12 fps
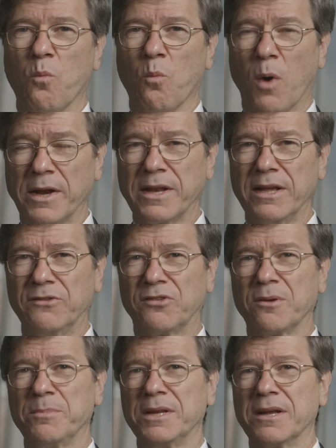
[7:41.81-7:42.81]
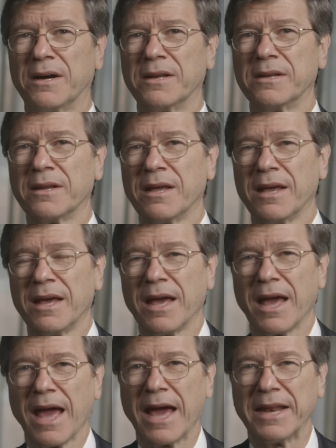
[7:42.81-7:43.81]
what needs to be done
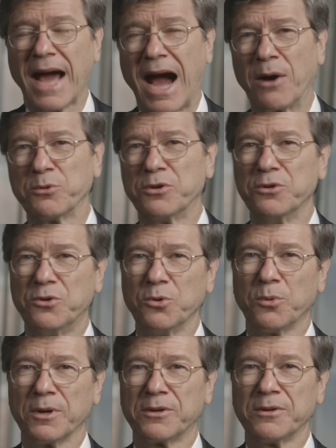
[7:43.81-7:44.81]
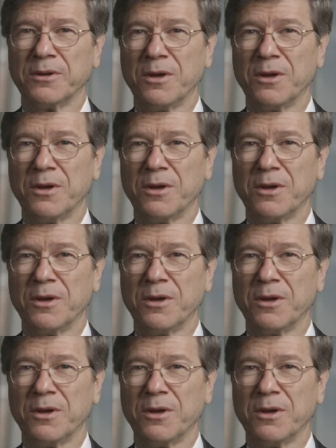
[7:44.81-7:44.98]
and how to do it,